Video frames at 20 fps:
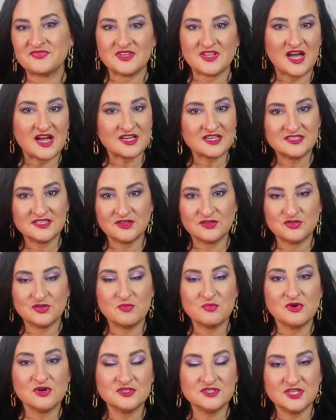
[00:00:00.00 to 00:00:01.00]
acne on your
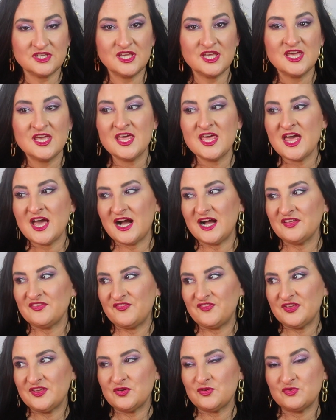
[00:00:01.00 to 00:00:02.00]
body, I
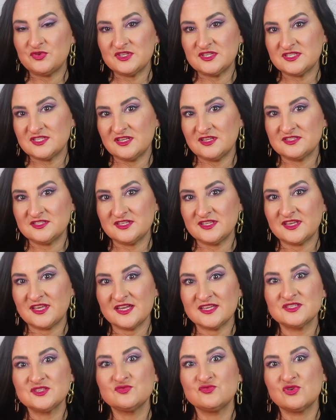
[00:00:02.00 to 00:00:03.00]
think with a salicylic
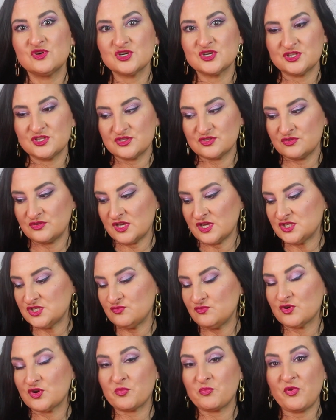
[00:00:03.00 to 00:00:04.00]
acid wash this could
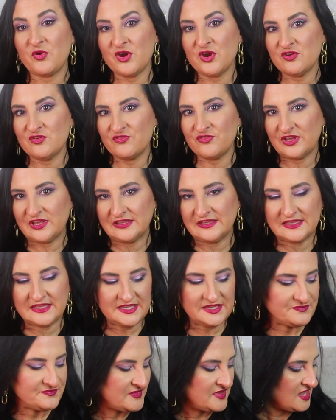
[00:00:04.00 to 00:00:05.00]
actually work
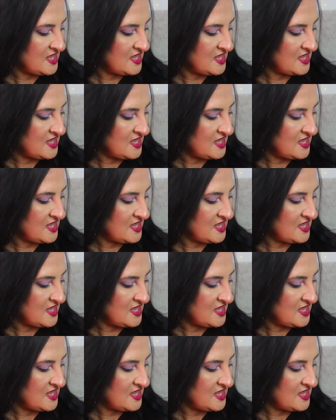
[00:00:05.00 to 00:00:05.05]
perfectly.